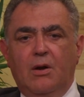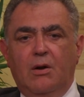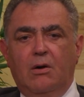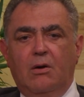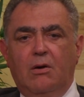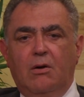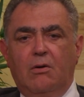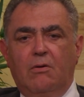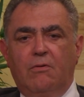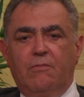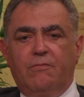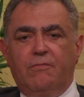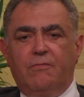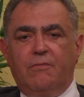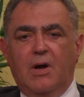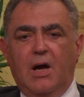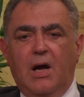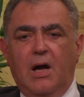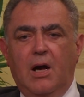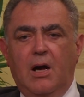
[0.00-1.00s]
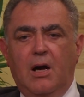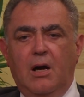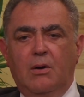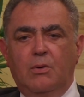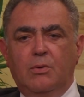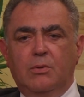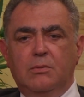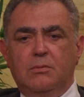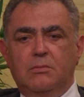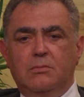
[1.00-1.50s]
of
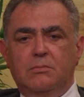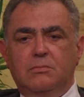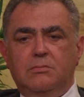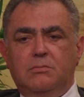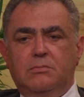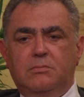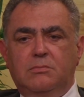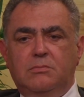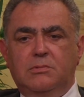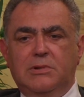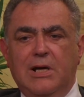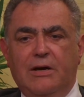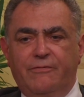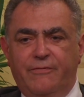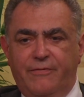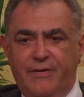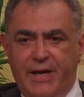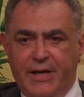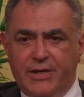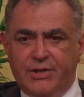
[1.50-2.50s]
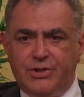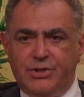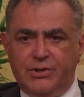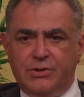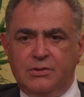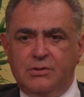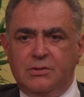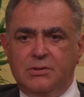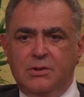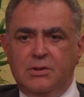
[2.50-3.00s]
how tough
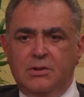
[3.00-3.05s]
action